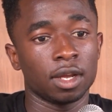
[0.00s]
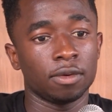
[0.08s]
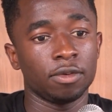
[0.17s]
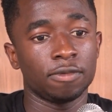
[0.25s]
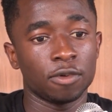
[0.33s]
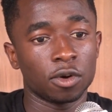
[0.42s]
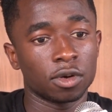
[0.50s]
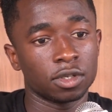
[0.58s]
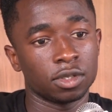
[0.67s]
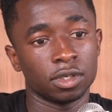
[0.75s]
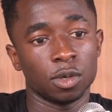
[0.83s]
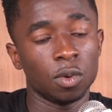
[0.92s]

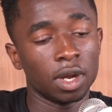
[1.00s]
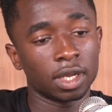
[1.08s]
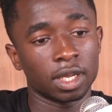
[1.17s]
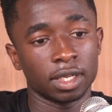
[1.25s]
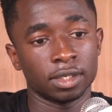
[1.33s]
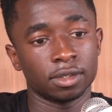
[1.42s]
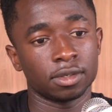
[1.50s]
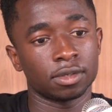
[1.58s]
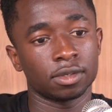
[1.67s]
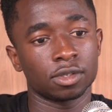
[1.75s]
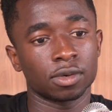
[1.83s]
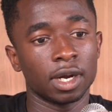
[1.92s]
on the work and
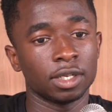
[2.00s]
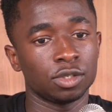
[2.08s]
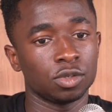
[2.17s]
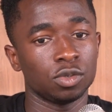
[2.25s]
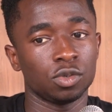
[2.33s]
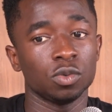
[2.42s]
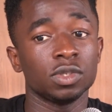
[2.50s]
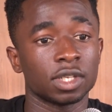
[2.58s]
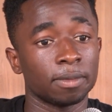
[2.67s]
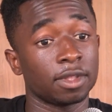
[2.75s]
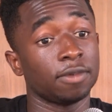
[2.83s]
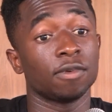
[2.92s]
tried to do
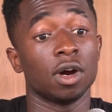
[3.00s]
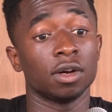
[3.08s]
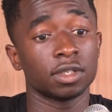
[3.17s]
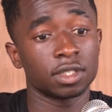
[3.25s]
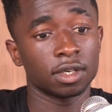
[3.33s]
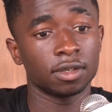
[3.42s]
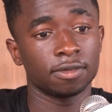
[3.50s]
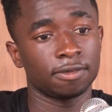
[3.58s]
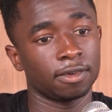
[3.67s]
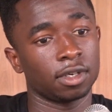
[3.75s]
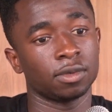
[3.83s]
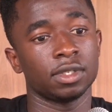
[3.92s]
something for ourselves.
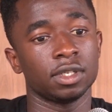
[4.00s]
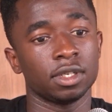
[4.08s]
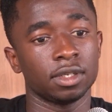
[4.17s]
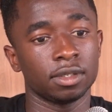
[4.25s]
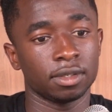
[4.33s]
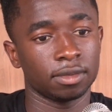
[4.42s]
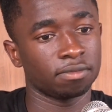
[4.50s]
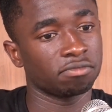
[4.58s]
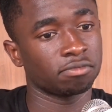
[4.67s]
I would say